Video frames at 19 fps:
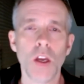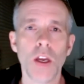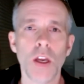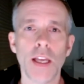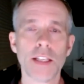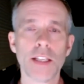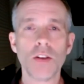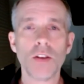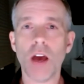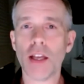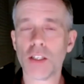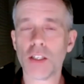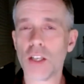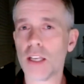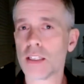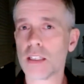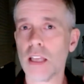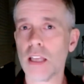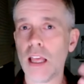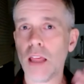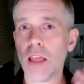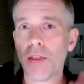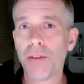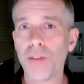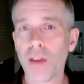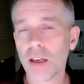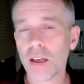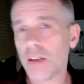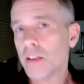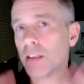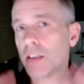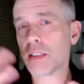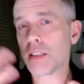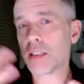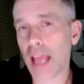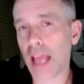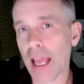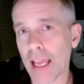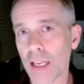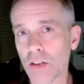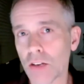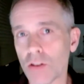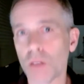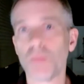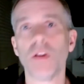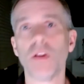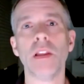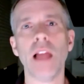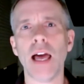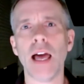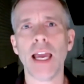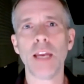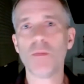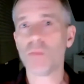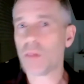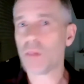It's not just thickness and triple line.